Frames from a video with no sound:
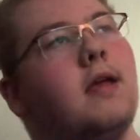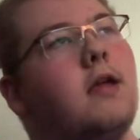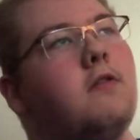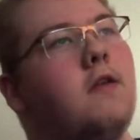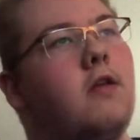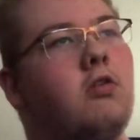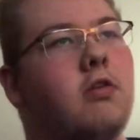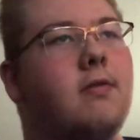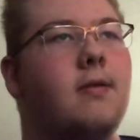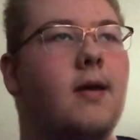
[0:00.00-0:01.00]
it
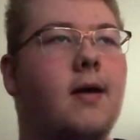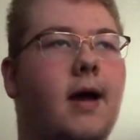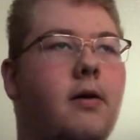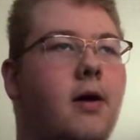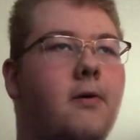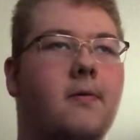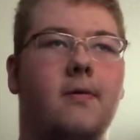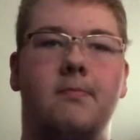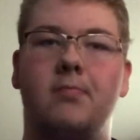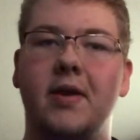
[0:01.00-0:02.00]
just, I don't know.
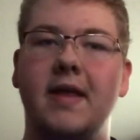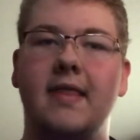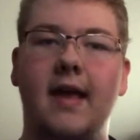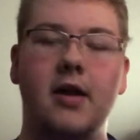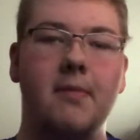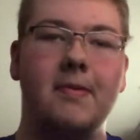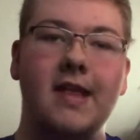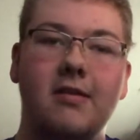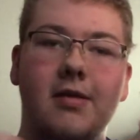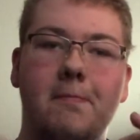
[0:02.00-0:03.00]
Bringing that up
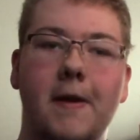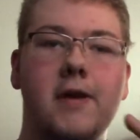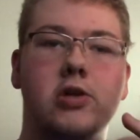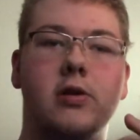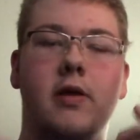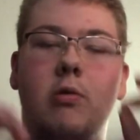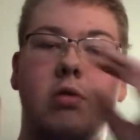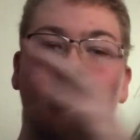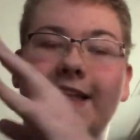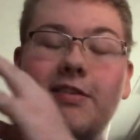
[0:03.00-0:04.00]
into the picture, though,
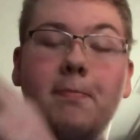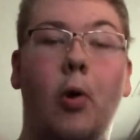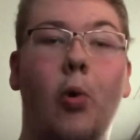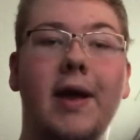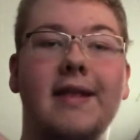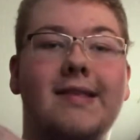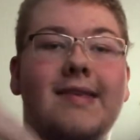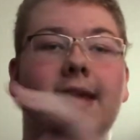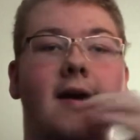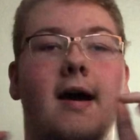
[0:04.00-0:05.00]
with Wade's
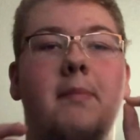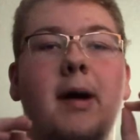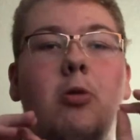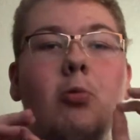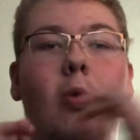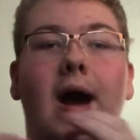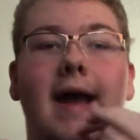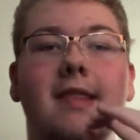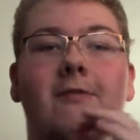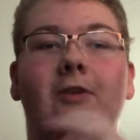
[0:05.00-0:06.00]
points about
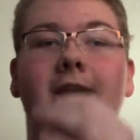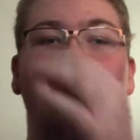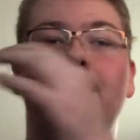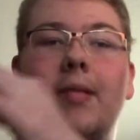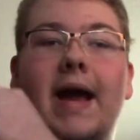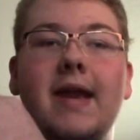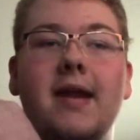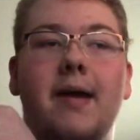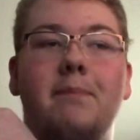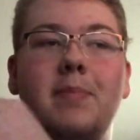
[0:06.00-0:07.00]
why the fight might
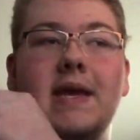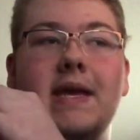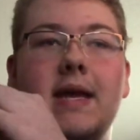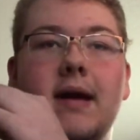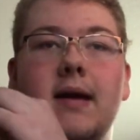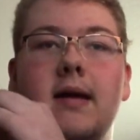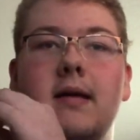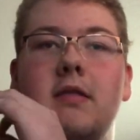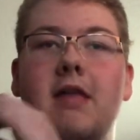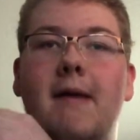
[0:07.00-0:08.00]
not be
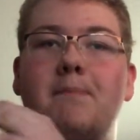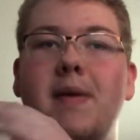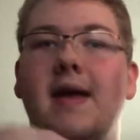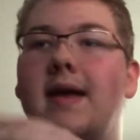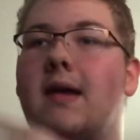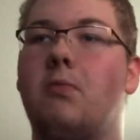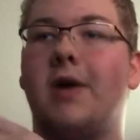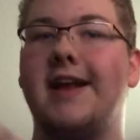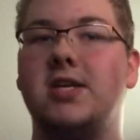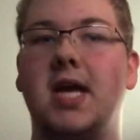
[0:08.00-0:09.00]
that big and
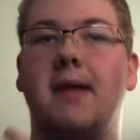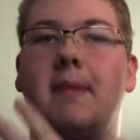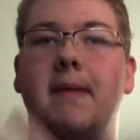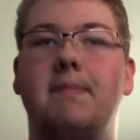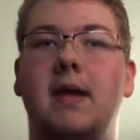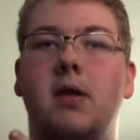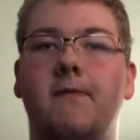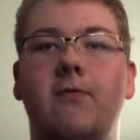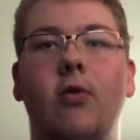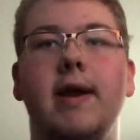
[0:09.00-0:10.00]
why Jake might be
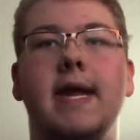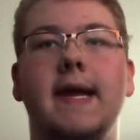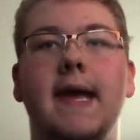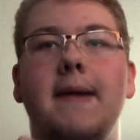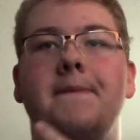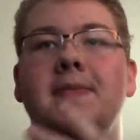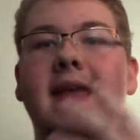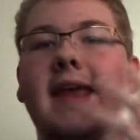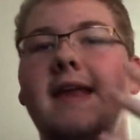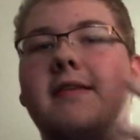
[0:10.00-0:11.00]
avoiding it,
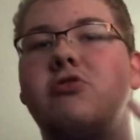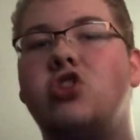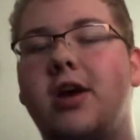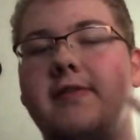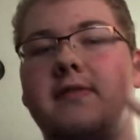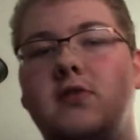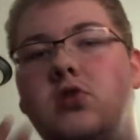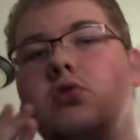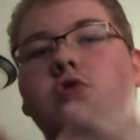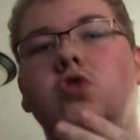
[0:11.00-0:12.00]
it is just
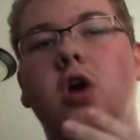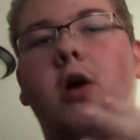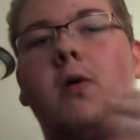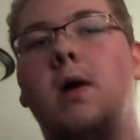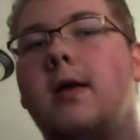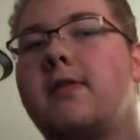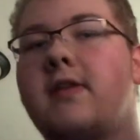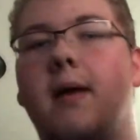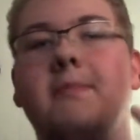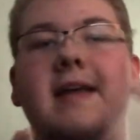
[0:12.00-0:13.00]
to show
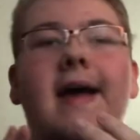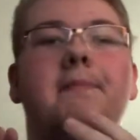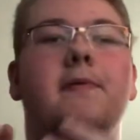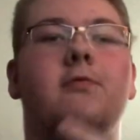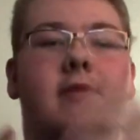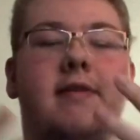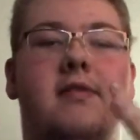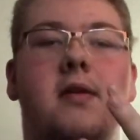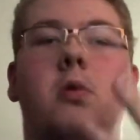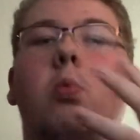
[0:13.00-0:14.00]
some type of
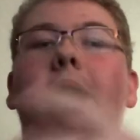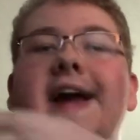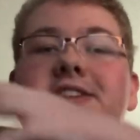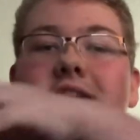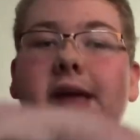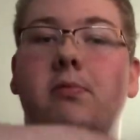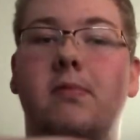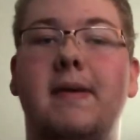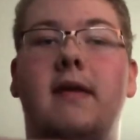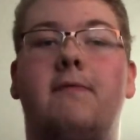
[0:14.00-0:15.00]
reason why Jake
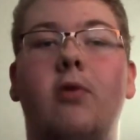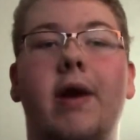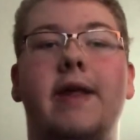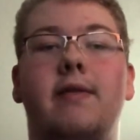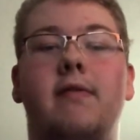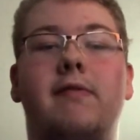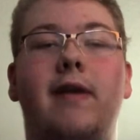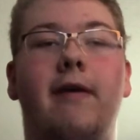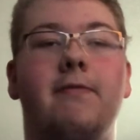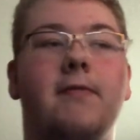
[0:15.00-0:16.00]
would be avoiding this
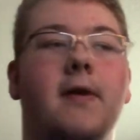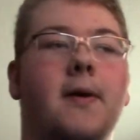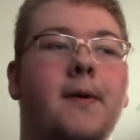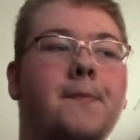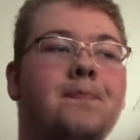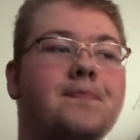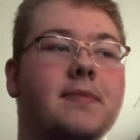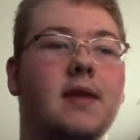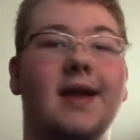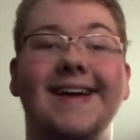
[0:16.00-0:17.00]
stuff.
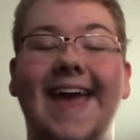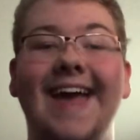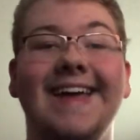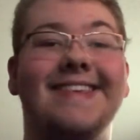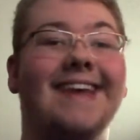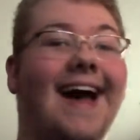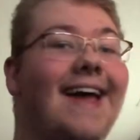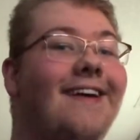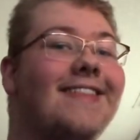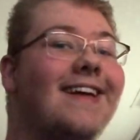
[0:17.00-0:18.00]

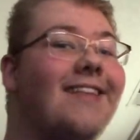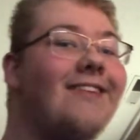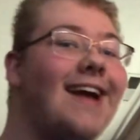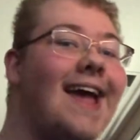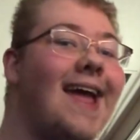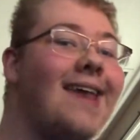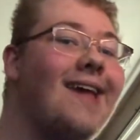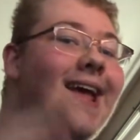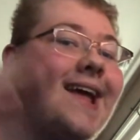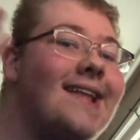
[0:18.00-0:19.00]
KSI, on the other hand,
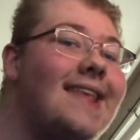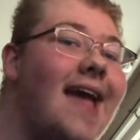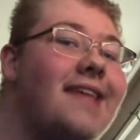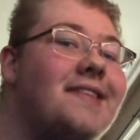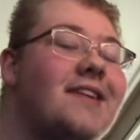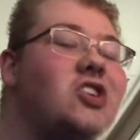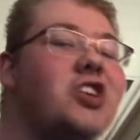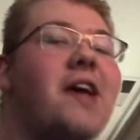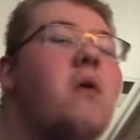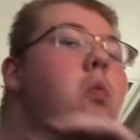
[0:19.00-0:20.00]
takes this
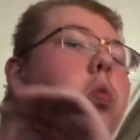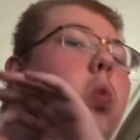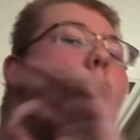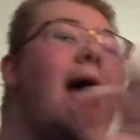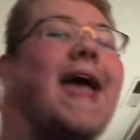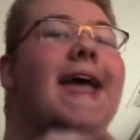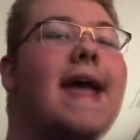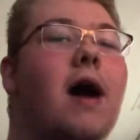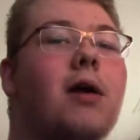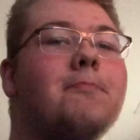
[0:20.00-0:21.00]
shit
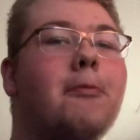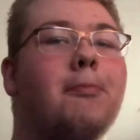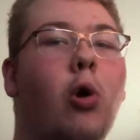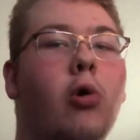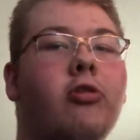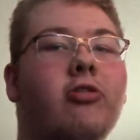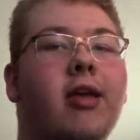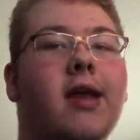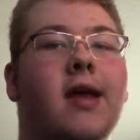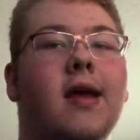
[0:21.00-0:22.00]
way out of
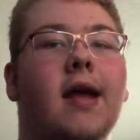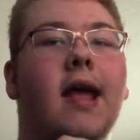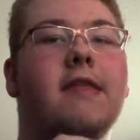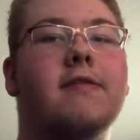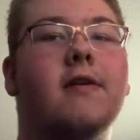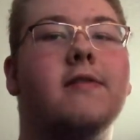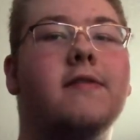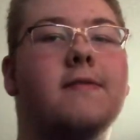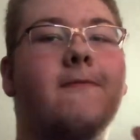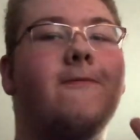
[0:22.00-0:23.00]
proportion and
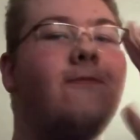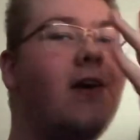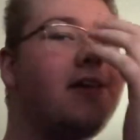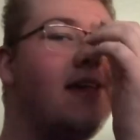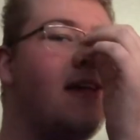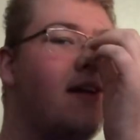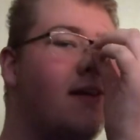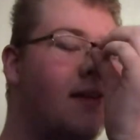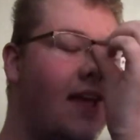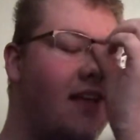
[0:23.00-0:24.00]
starts fucking...
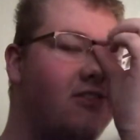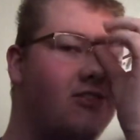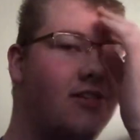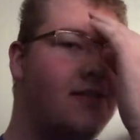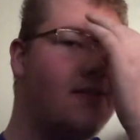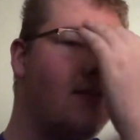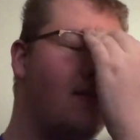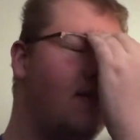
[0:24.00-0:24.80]
It's just...